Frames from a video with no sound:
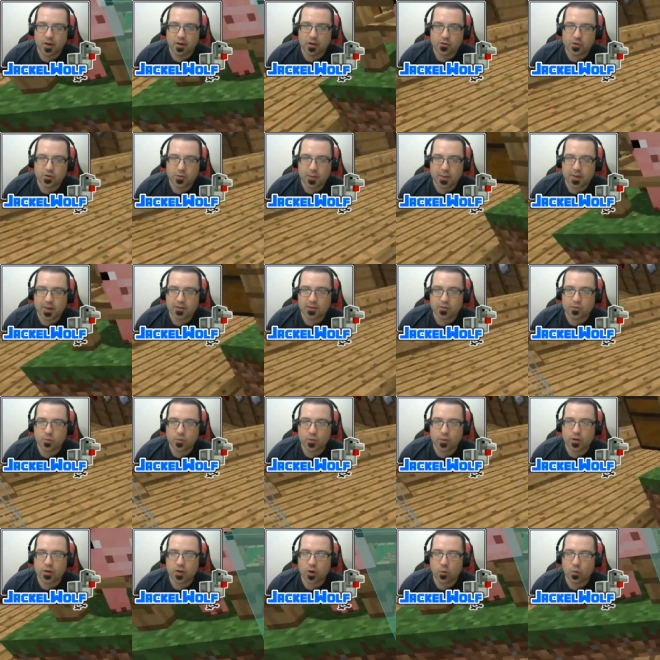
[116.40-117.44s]
So to make this
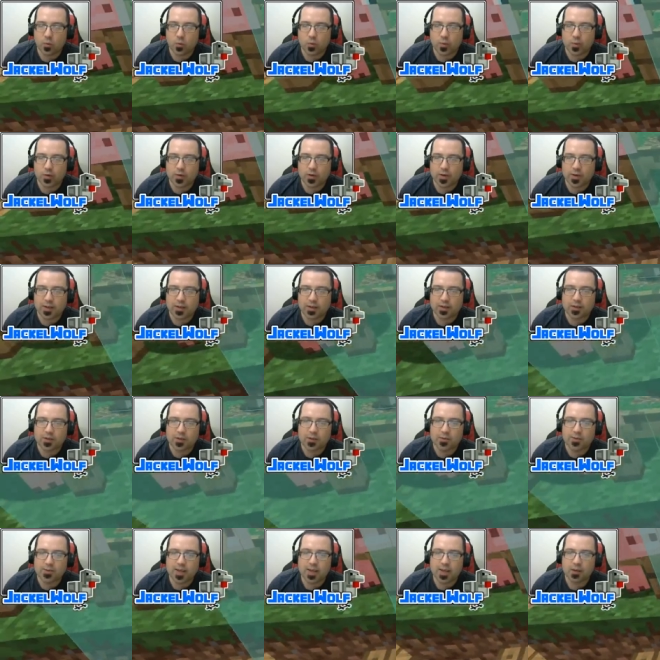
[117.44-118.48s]
work, we're gonna need to
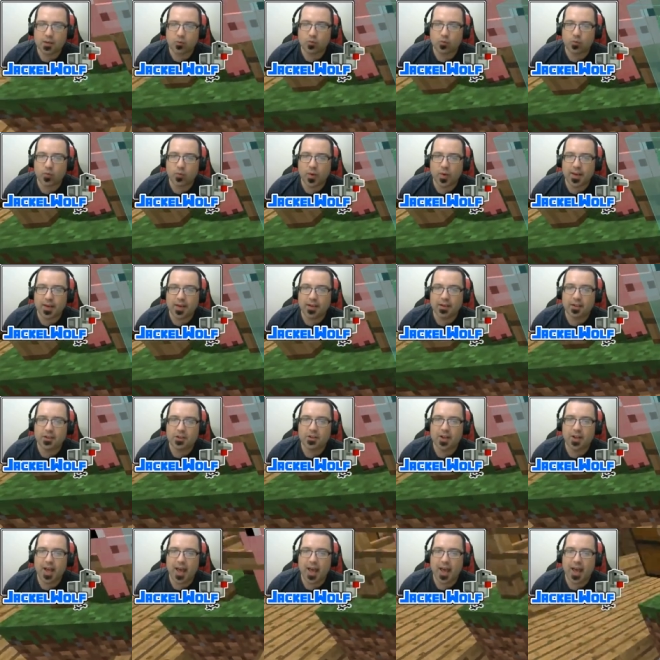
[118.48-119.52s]
use a range
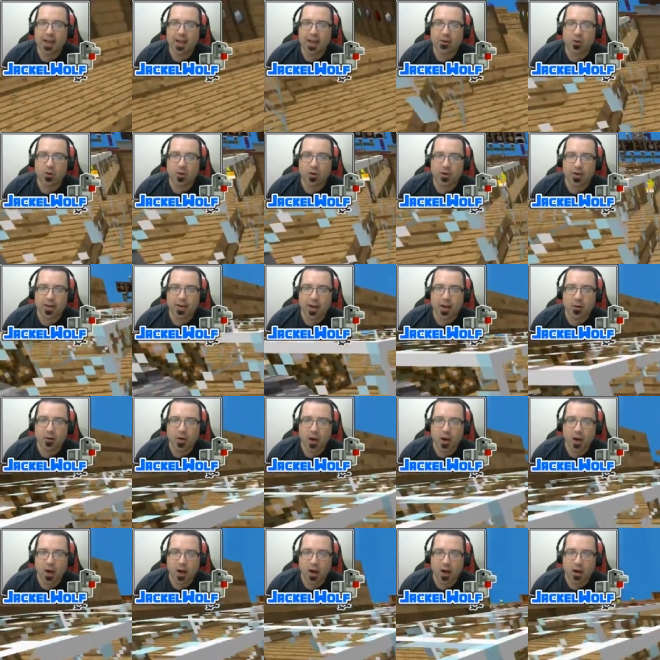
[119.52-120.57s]
add-on. Now,
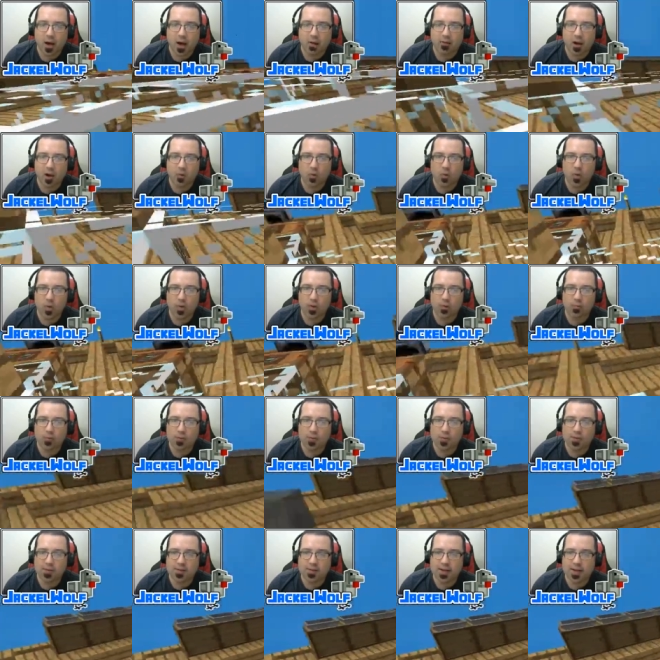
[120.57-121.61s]
uh, I've got one
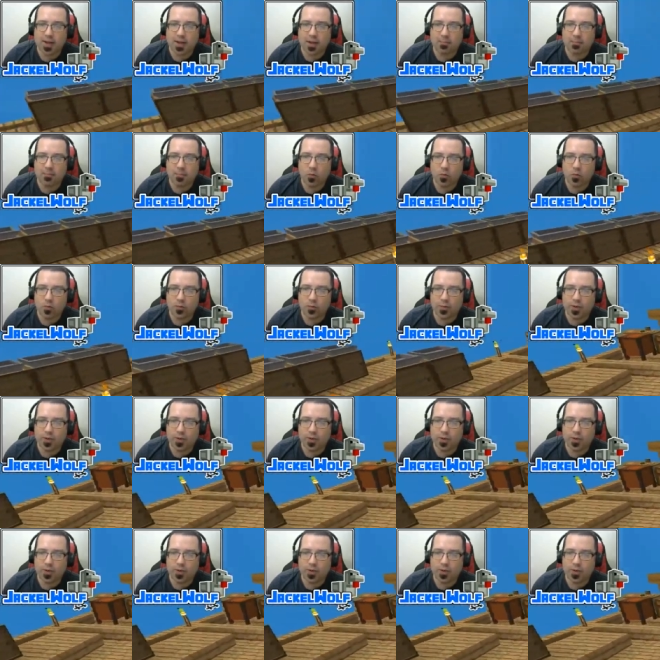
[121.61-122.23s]
preset up over